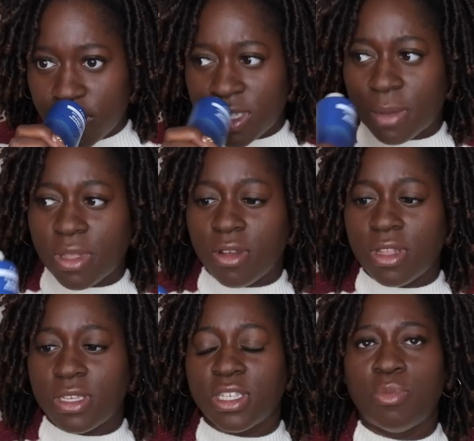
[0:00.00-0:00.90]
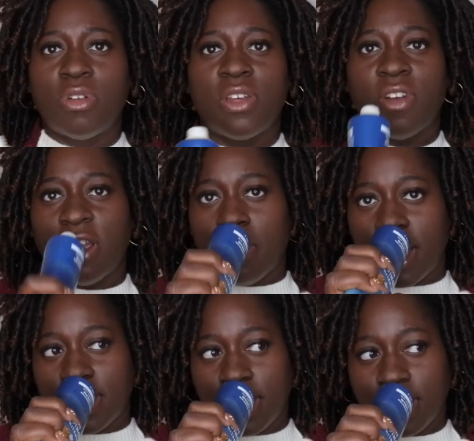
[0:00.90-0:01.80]
something on this is pulling very
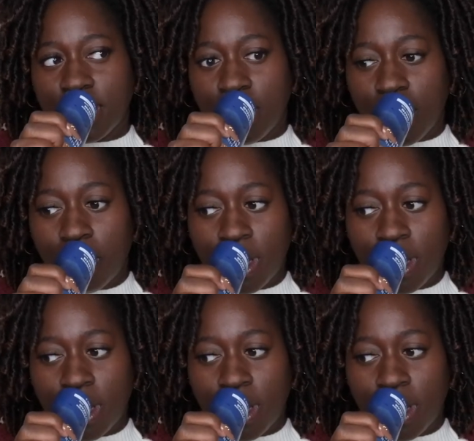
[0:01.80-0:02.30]
masculine to me.